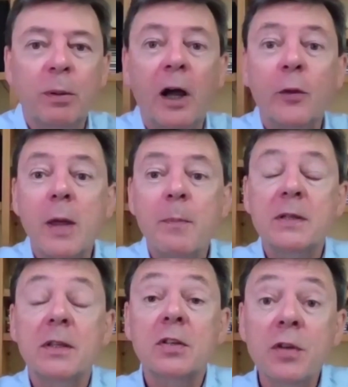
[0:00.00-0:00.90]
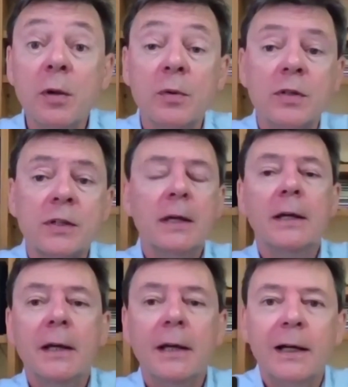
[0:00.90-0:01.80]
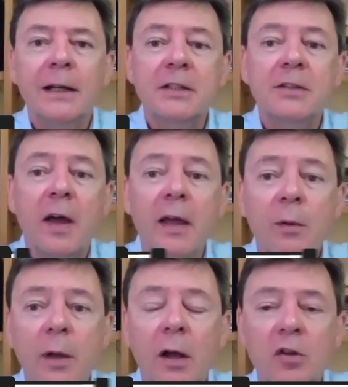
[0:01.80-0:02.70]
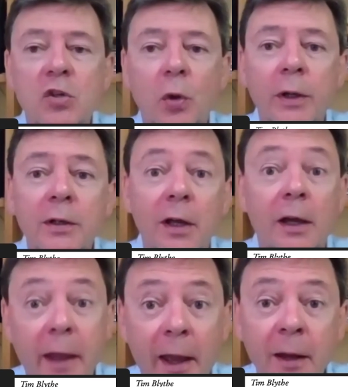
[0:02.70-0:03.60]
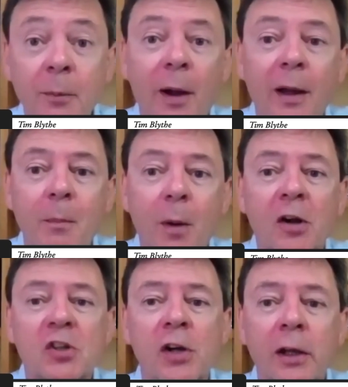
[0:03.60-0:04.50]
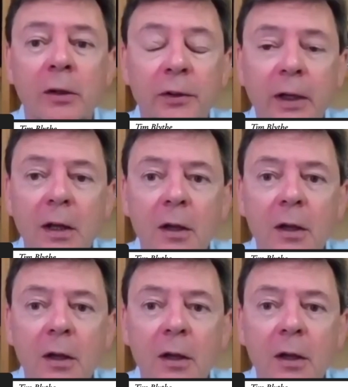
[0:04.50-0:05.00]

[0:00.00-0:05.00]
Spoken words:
Blytheway Business News. Today we are joined again by Mark Child,